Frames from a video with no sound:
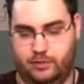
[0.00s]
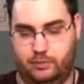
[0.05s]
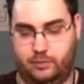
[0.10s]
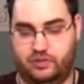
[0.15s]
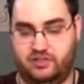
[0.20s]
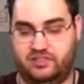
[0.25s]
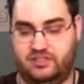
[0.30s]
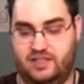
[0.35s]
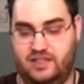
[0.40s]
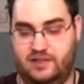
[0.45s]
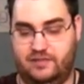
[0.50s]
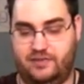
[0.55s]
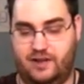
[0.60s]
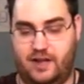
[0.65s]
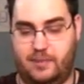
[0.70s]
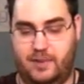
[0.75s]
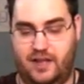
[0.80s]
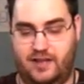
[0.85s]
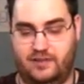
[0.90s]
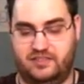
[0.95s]
we'll see if
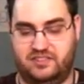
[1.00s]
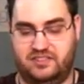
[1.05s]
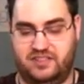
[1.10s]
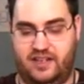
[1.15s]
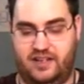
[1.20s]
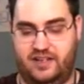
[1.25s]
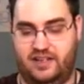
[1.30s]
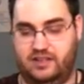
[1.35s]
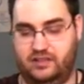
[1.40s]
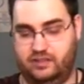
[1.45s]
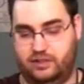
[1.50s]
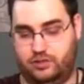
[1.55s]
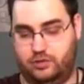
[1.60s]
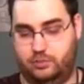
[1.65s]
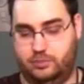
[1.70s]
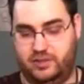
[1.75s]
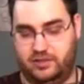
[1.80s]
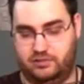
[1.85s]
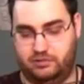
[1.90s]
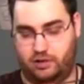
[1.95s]
I may have set it a
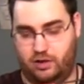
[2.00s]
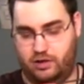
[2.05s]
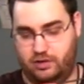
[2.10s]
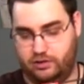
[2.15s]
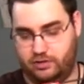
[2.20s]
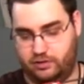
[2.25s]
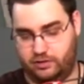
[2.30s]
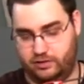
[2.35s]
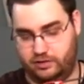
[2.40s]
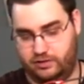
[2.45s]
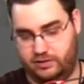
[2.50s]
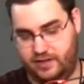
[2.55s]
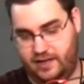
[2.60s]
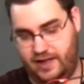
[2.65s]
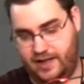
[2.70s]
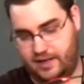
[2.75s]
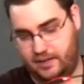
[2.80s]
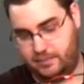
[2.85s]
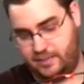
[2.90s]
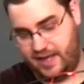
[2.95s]
little bit wrong or
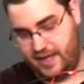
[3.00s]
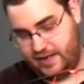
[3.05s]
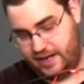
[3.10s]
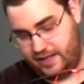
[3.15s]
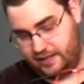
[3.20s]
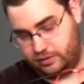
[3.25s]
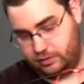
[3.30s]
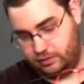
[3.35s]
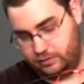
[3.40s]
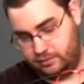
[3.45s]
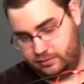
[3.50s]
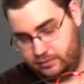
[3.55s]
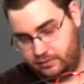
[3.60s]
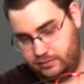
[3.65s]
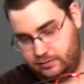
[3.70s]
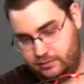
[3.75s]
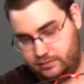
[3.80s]
had a bad angle.